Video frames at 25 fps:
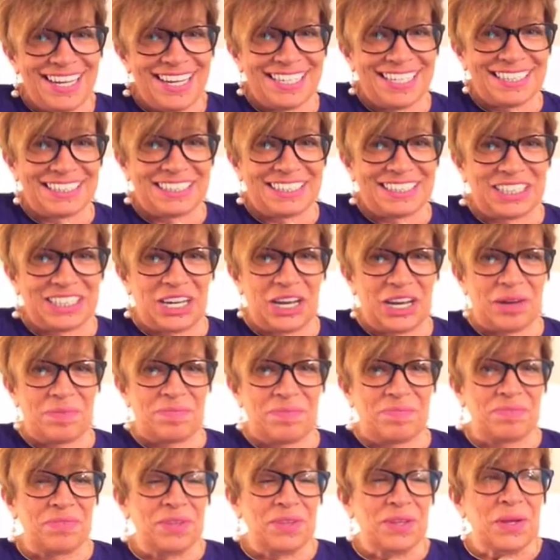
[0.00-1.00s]
and
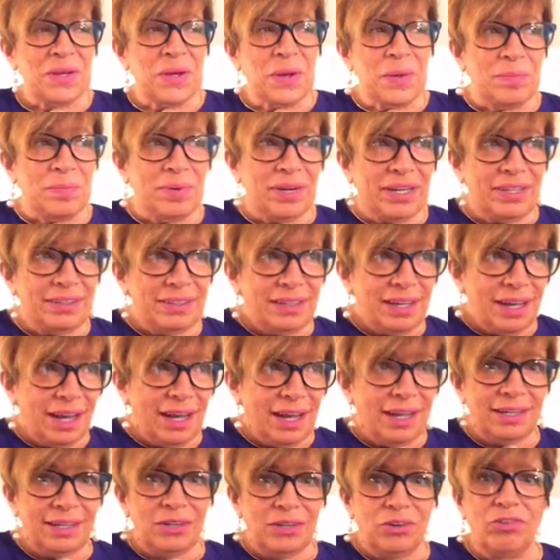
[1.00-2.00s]
um, but
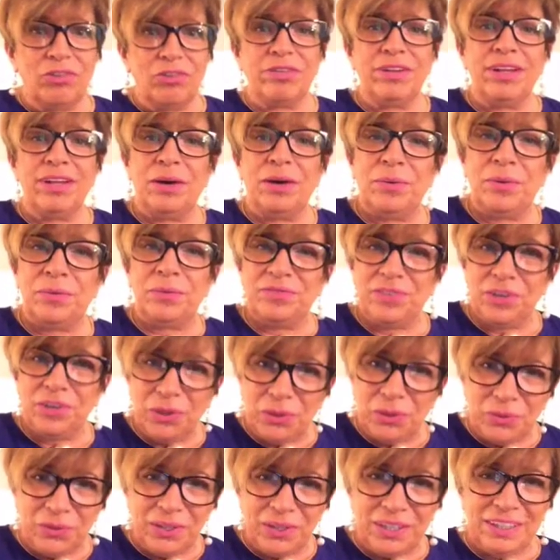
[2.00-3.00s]
I got over that one
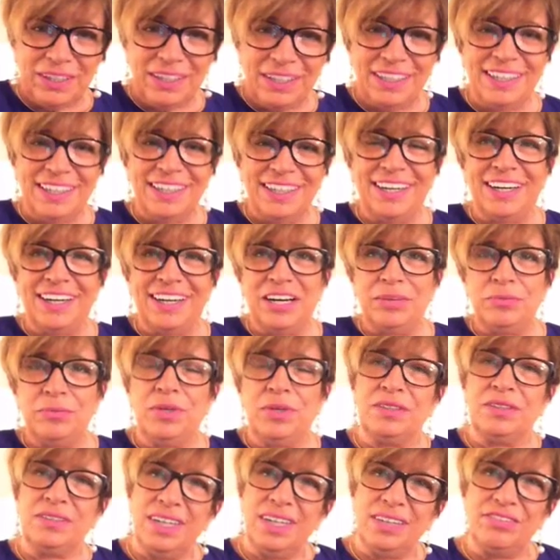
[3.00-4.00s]
very quickly. Um,
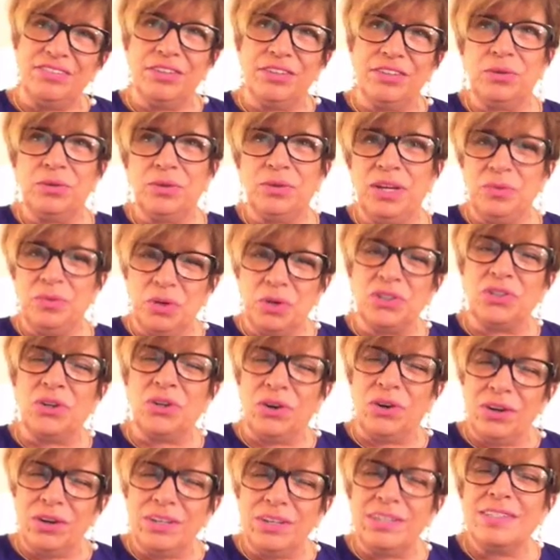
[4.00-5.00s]
well, not very quick. I worked
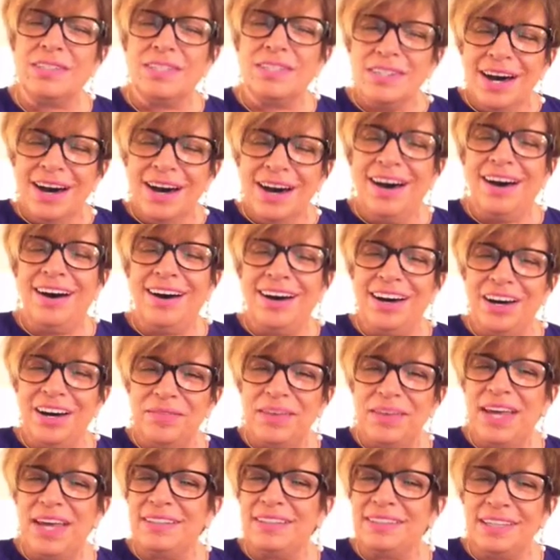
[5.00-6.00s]
hard.
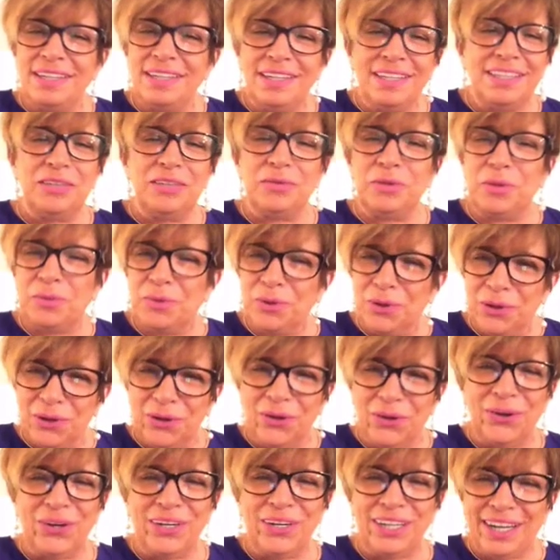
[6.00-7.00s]
Um, as anything, we
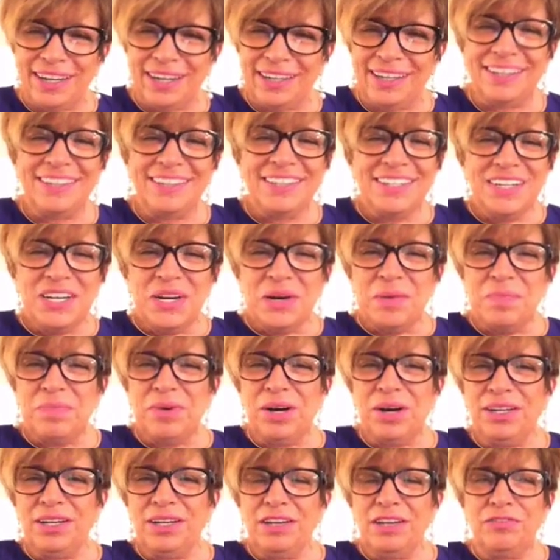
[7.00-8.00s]
work hard at it.
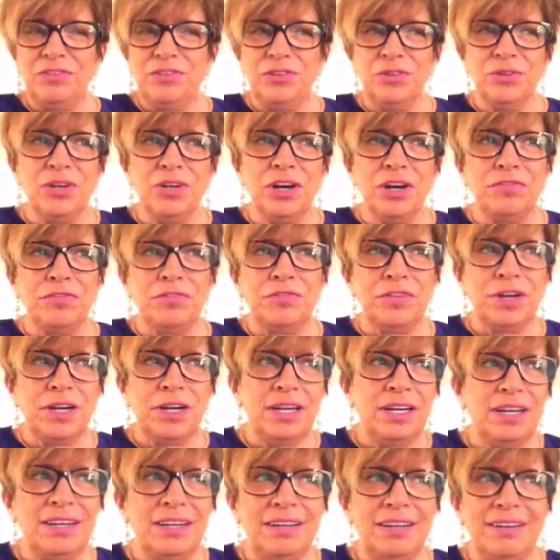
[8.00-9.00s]
But if you're
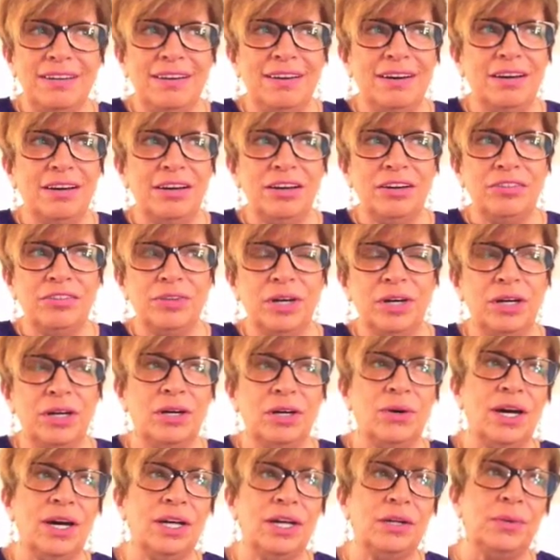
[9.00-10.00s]
afraid of,
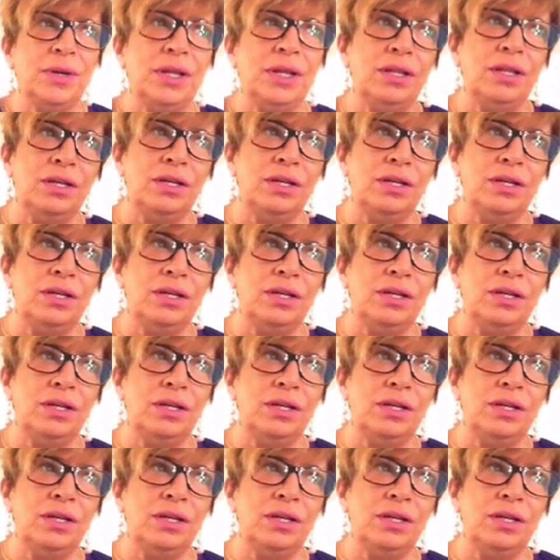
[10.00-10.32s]
oh, how do I